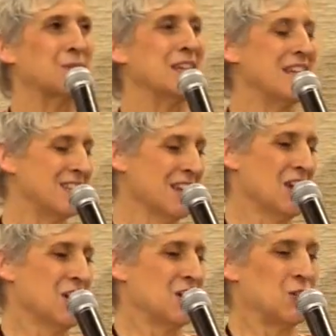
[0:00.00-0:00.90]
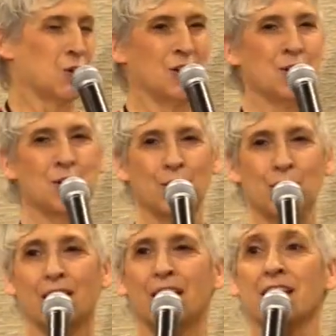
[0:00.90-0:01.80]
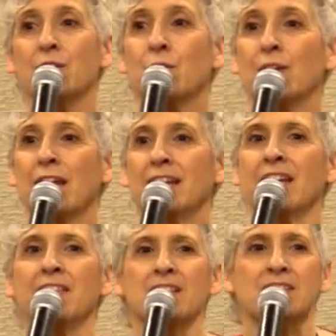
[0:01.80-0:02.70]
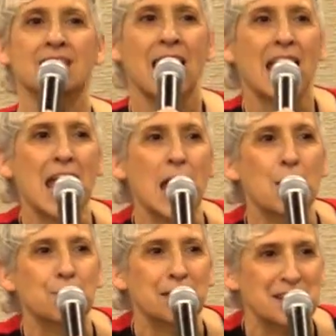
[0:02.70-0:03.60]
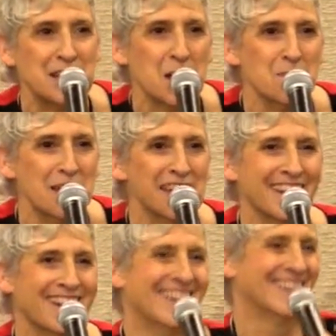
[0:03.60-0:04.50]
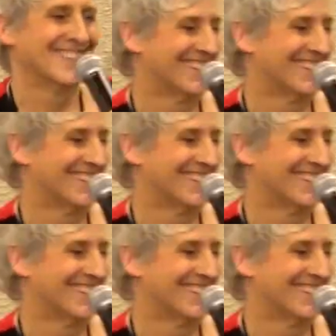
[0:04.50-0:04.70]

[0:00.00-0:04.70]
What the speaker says: please join her in creating this epidemic.